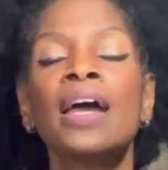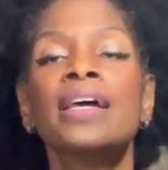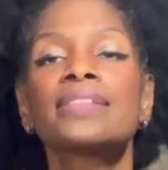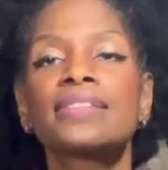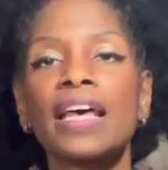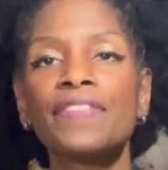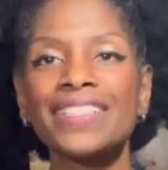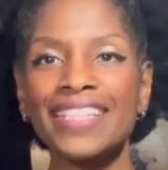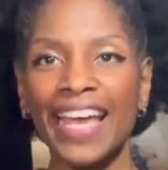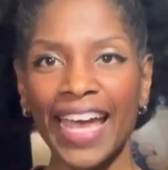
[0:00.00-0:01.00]
Seven
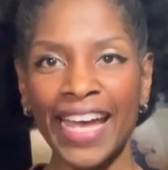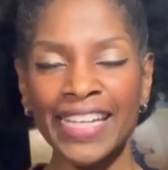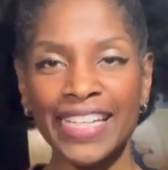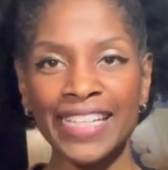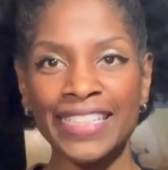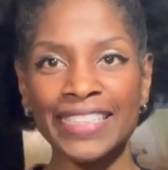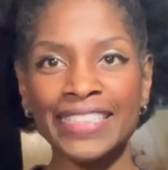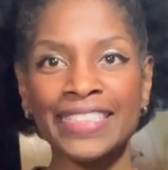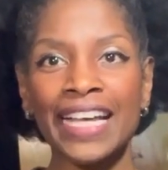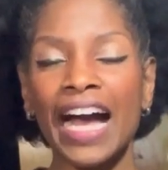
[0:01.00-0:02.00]
to eight is
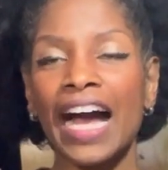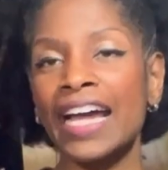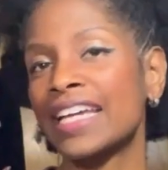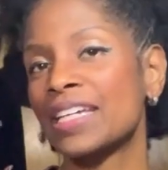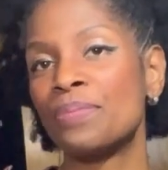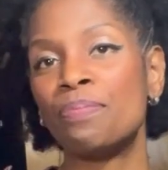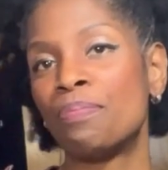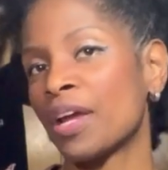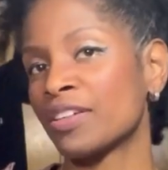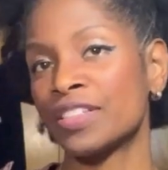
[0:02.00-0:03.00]
I can
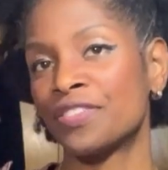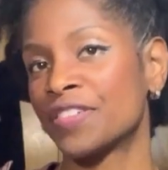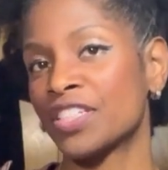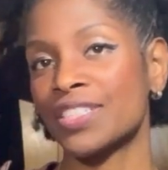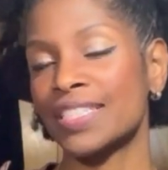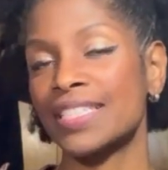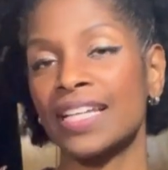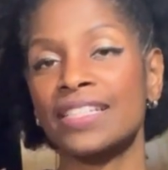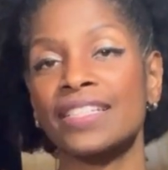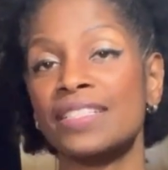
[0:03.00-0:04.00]
barely finish a
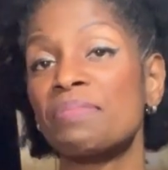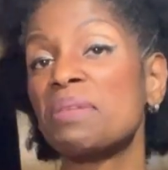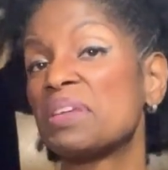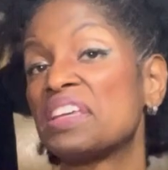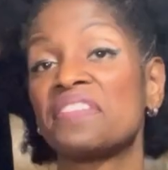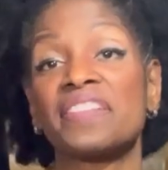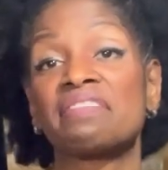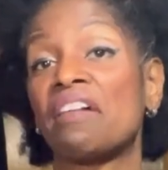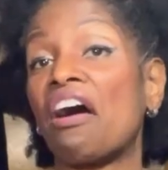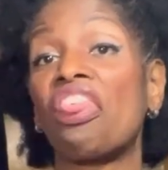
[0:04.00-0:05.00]
sentence, maybe even
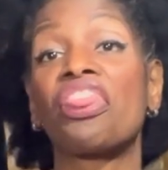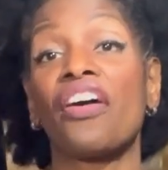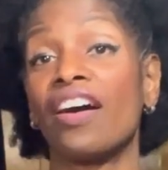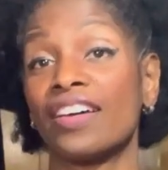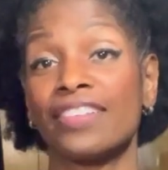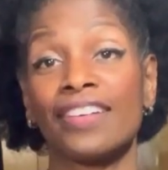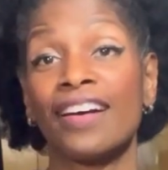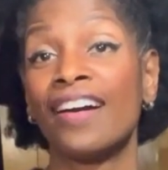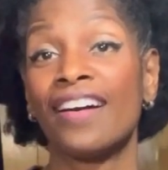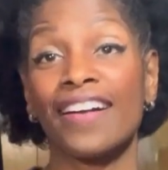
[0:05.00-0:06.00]
a thought
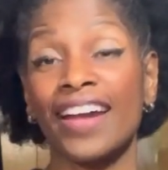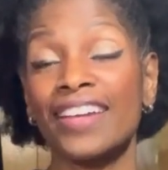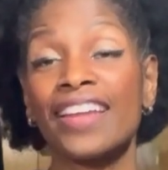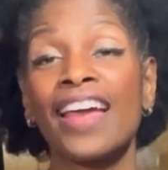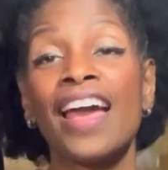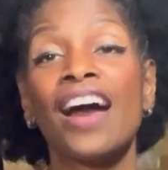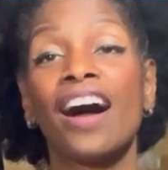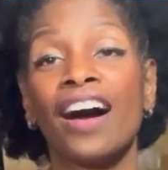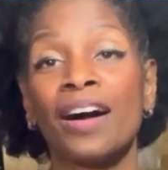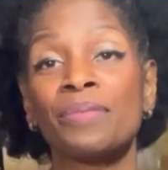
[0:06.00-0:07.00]
right?
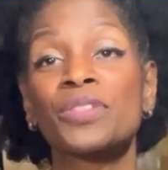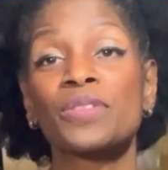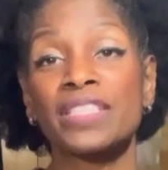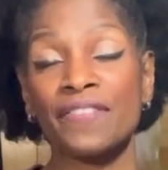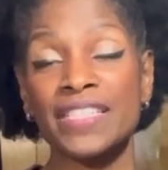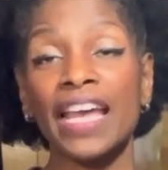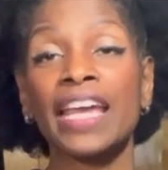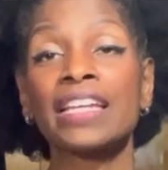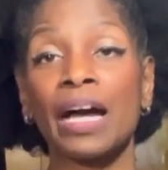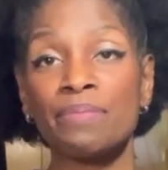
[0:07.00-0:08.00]
Um, so seven to
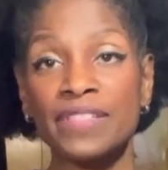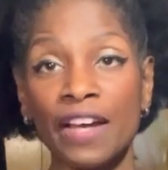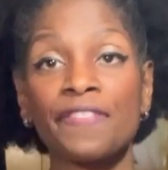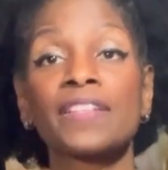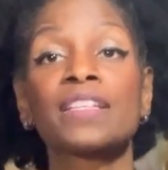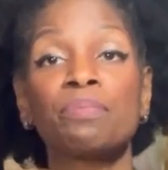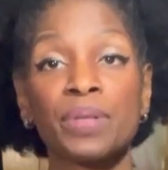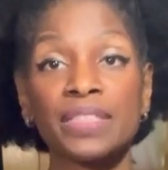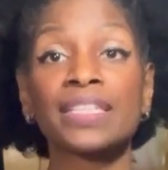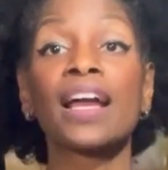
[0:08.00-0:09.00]
eight, I'm definitely
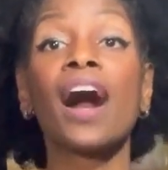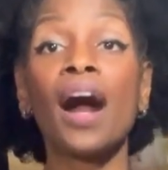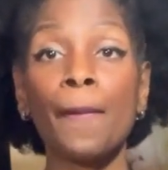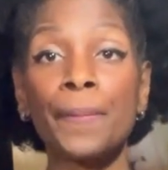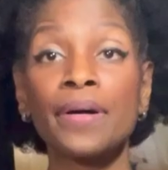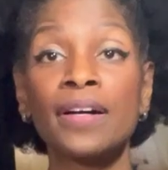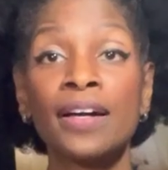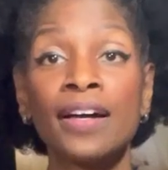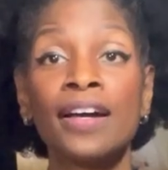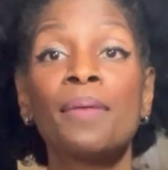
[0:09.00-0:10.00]
building up
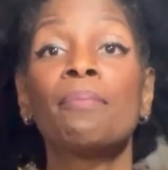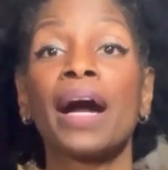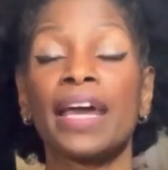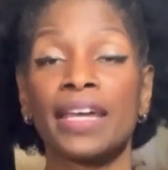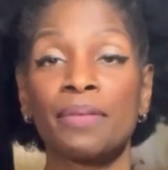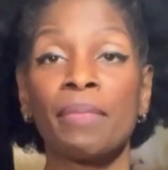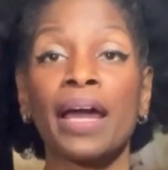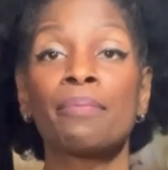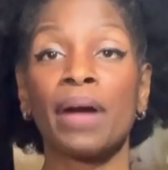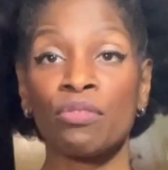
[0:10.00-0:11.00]
my, my,
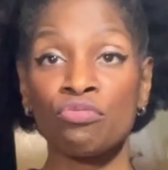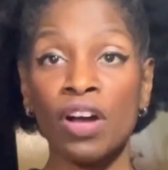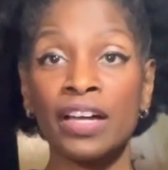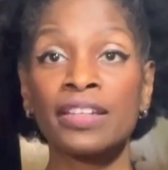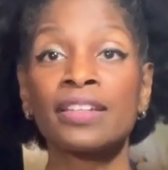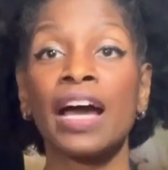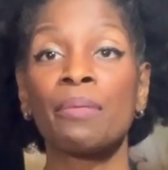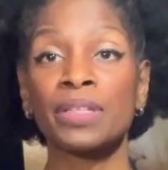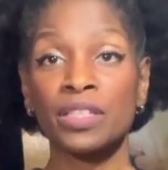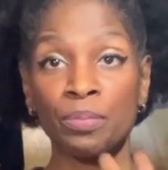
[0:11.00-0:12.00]
my run.
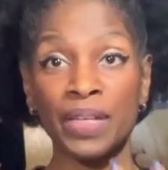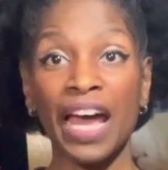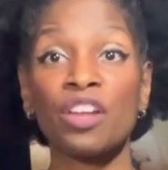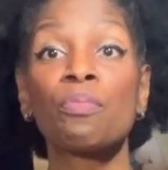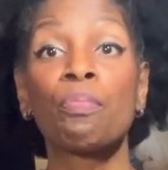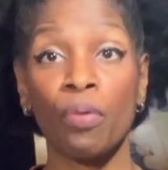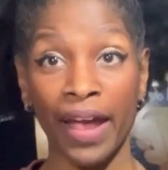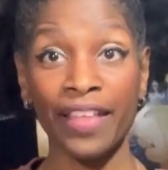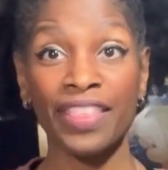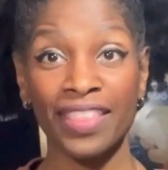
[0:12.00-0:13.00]
I'm a little bit out of
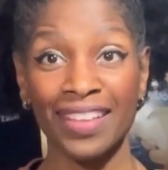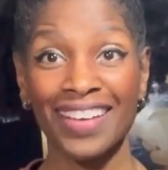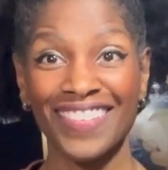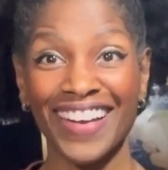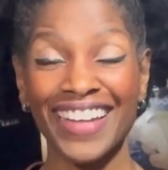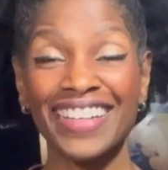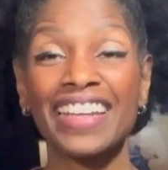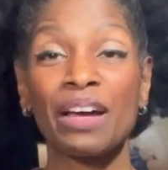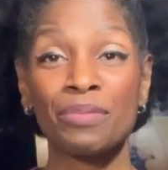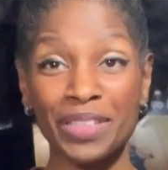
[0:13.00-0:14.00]
breath, right?
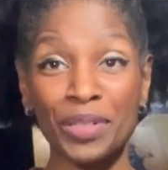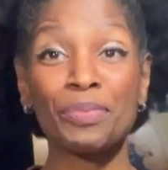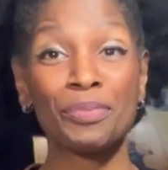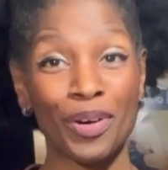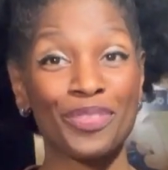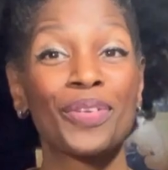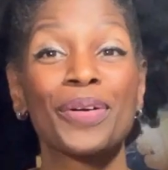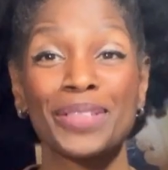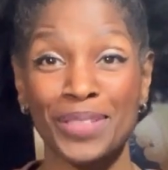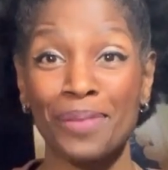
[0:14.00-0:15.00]
And I'm a little bit more
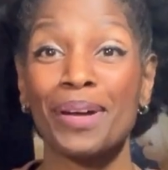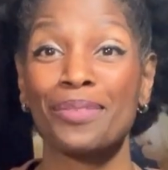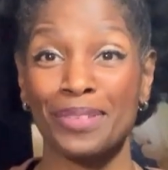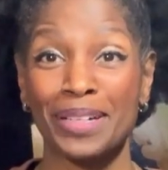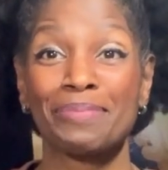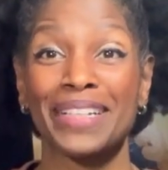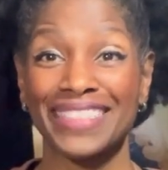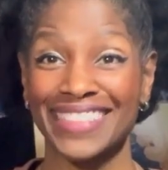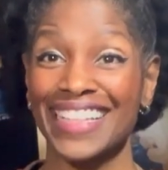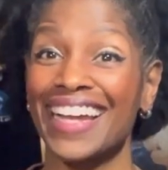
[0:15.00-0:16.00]
focused on my run because
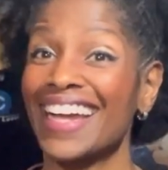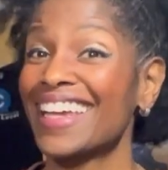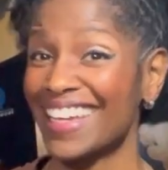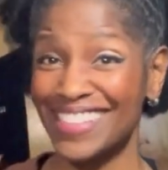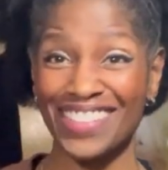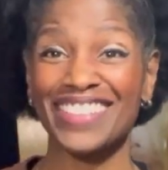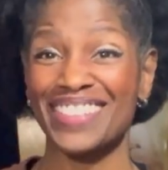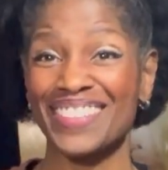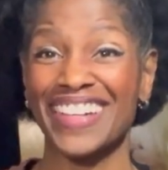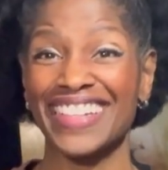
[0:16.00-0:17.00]
it's like, I can't talk
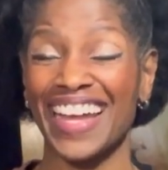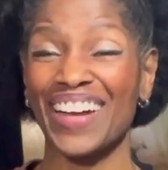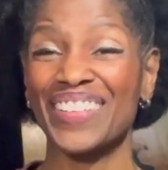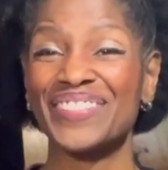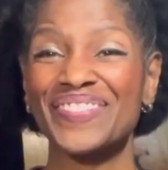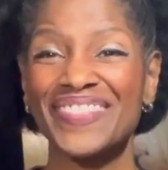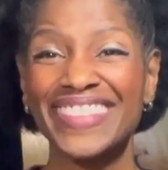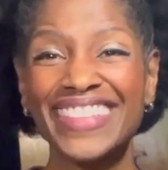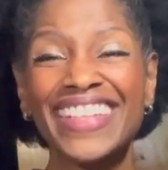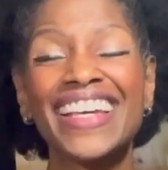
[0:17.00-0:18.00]
to you right now.
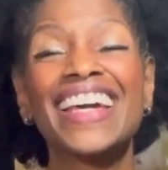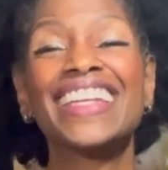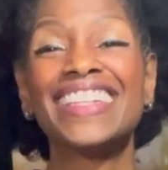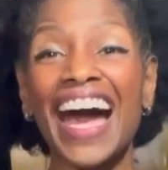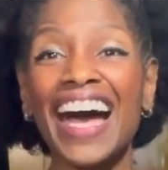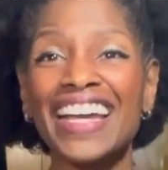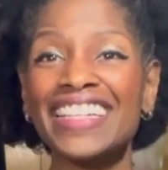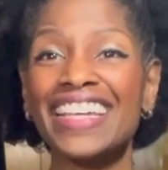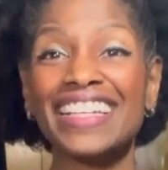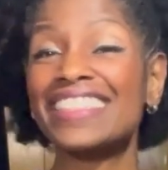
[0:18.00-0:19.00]
Nine
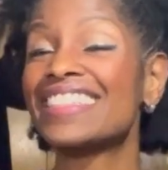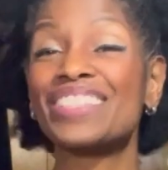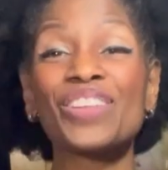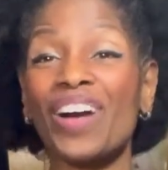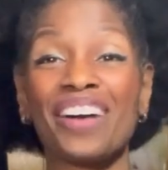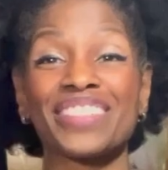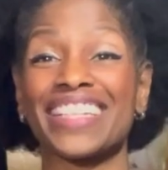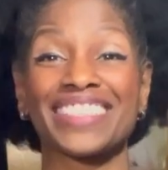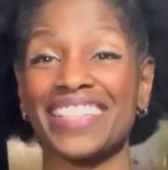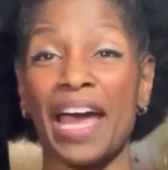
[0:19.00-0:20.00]
is there's no
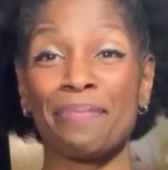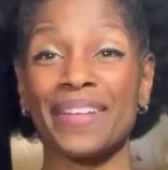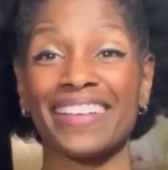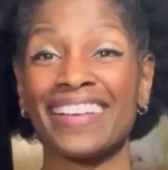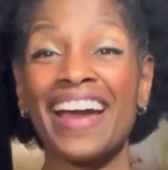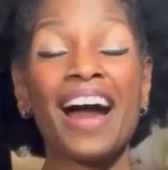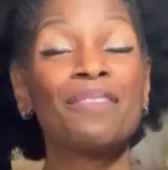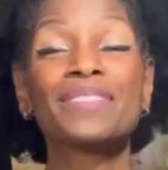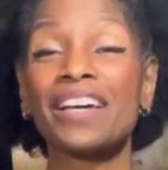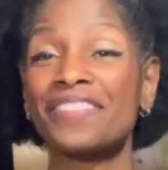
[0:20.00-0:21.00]
conversation happening.
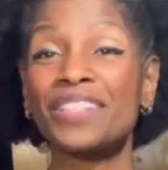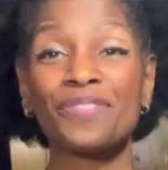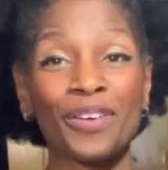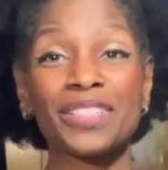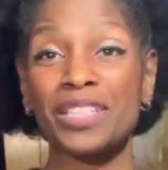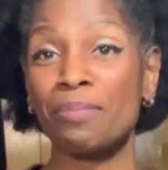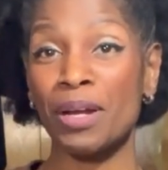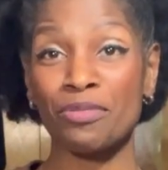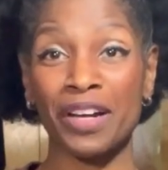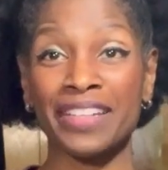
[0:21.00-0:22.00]
I'm definitely focused on my
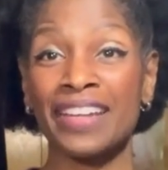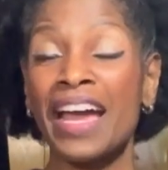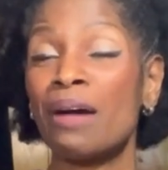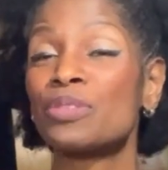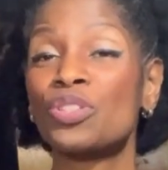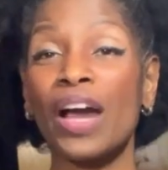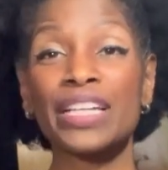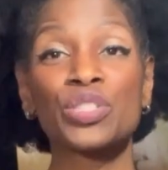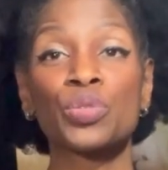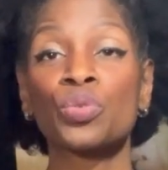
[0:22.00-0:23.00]
run. I'm trying
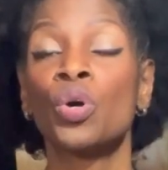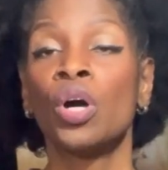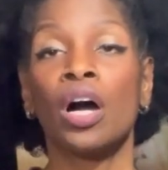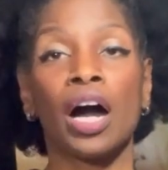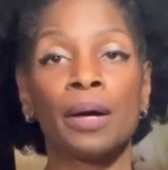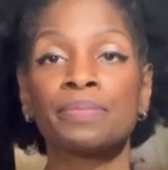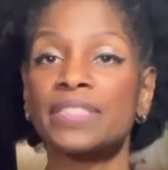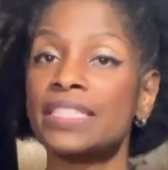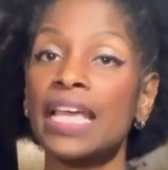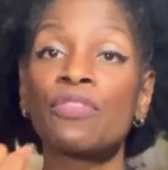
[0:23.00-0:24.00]
to um,
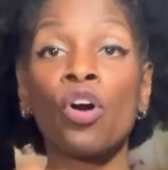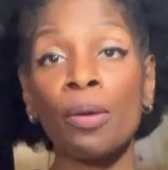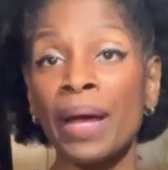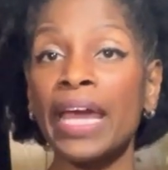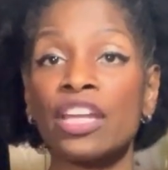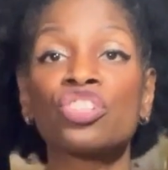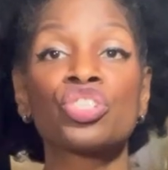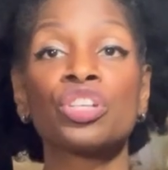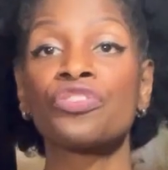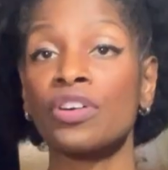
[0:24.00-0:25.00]
save all my
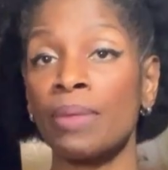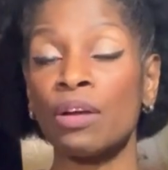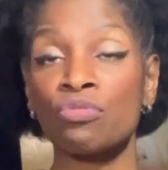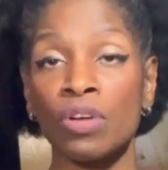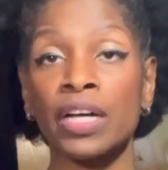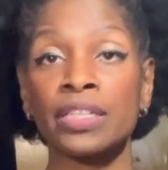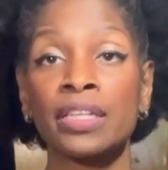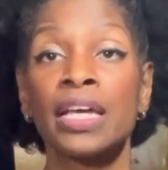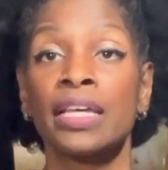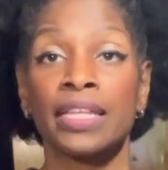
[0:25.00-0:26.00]
energy for my run,
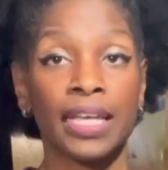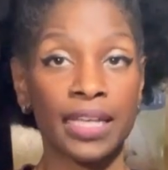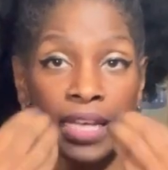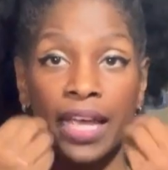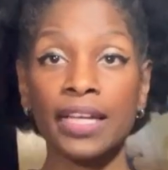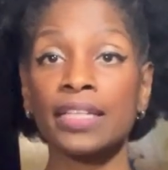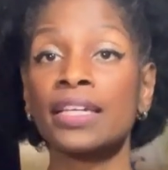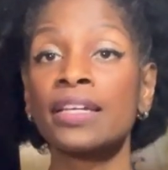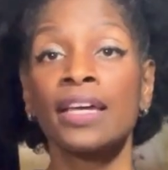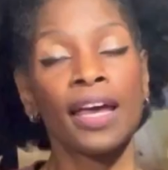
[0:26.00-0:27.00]
the
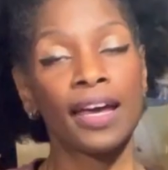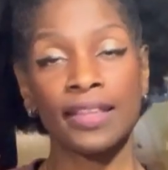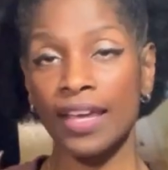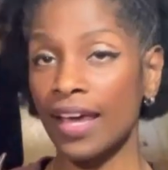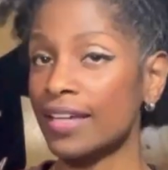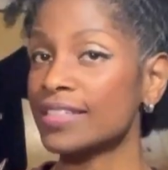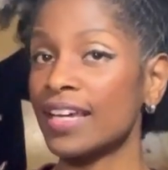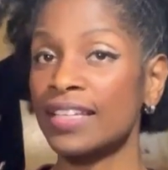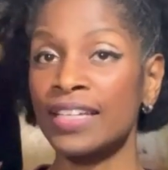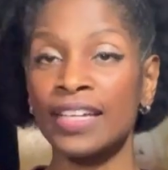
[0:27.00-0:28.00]
inhaling and the
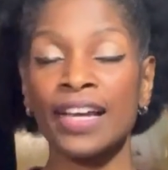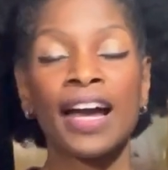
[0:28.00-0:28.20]
exhaling.